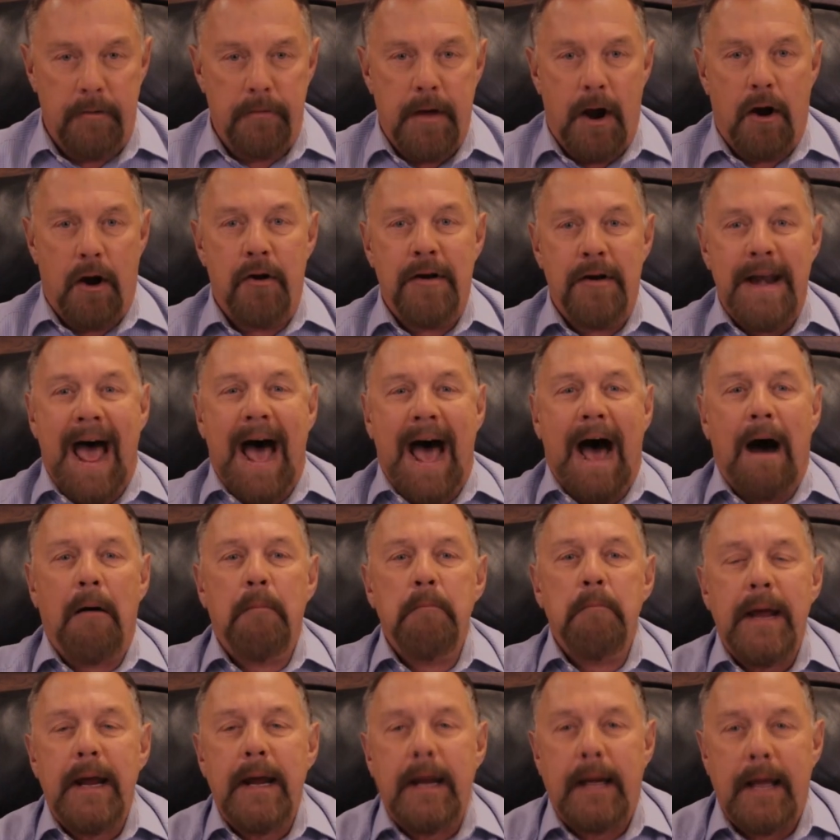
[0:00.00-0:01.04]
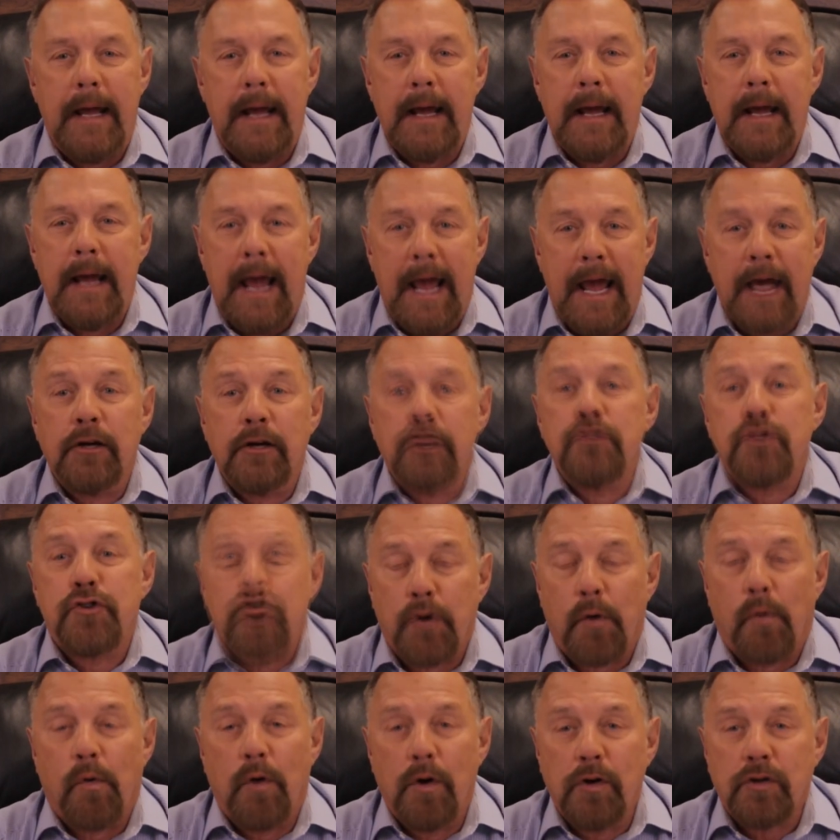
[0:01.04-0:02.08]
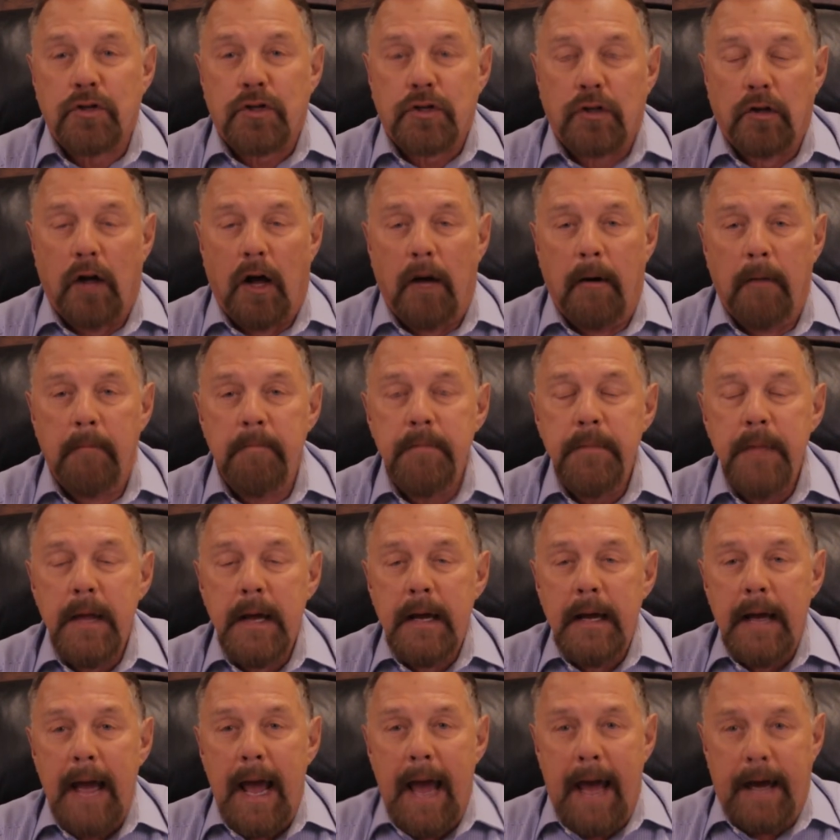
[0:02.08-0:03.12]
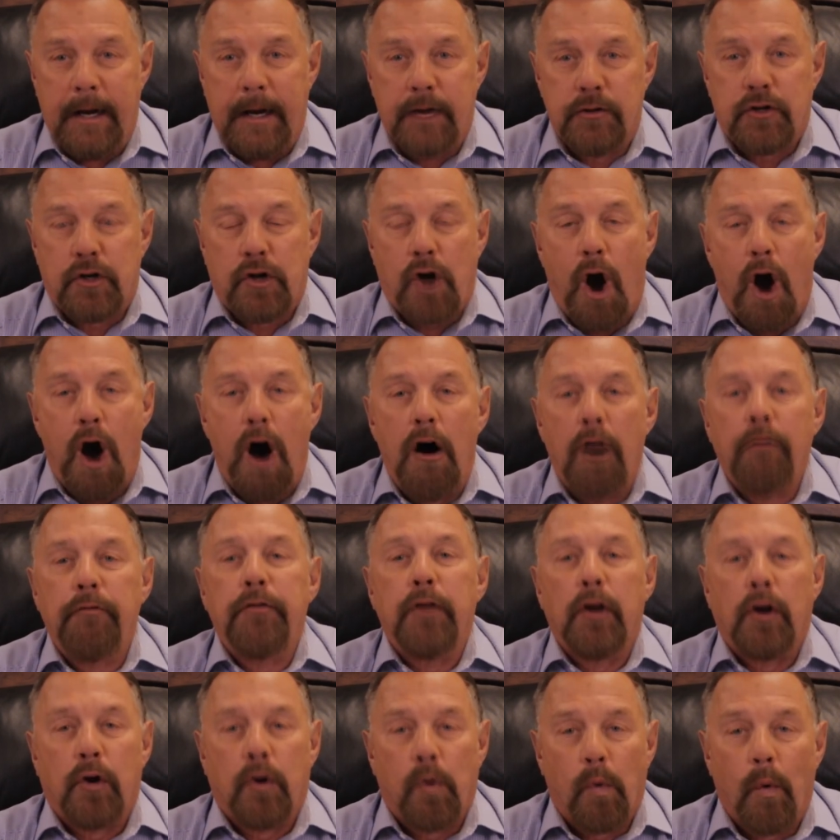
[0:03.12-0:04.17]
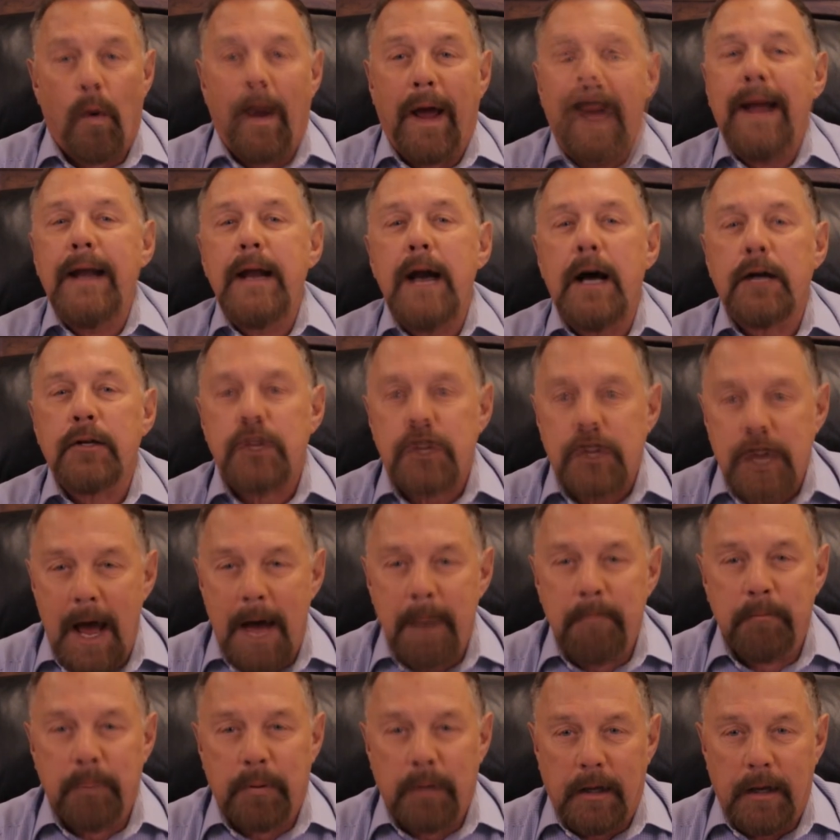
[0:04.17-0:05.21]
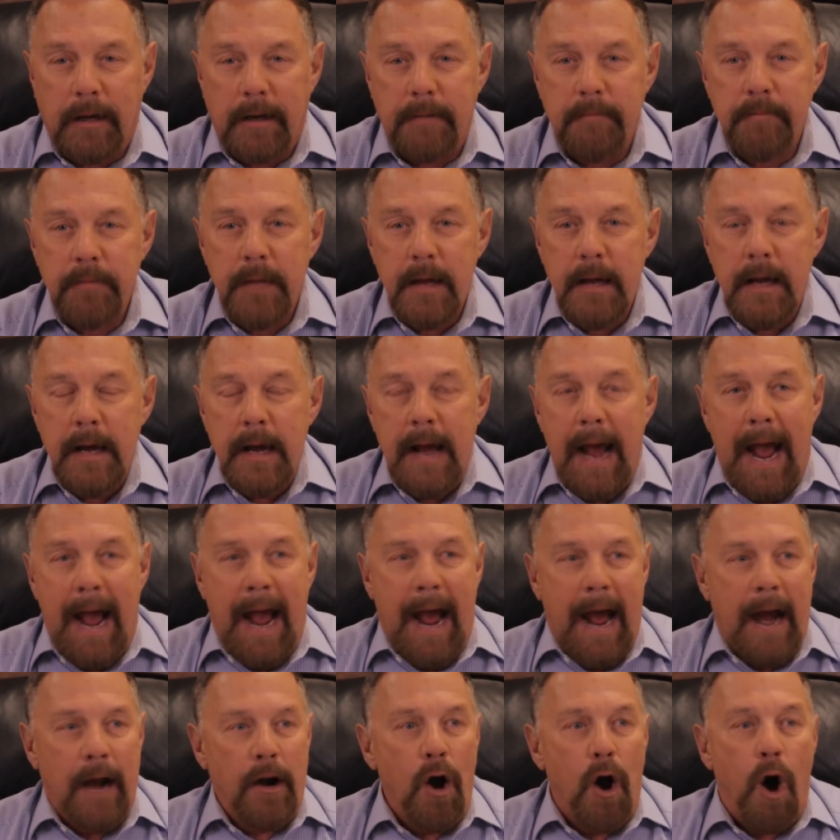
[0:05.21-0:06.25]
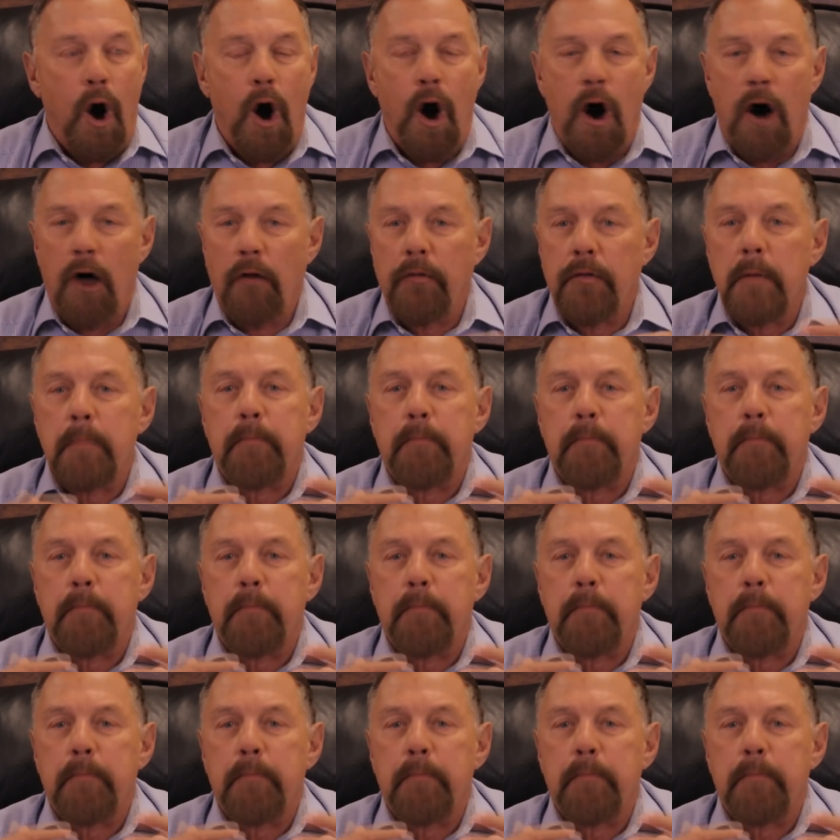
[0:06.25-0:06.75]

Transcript: they're now meeting in Jerusalem, and it's called the Great Assembly. And all the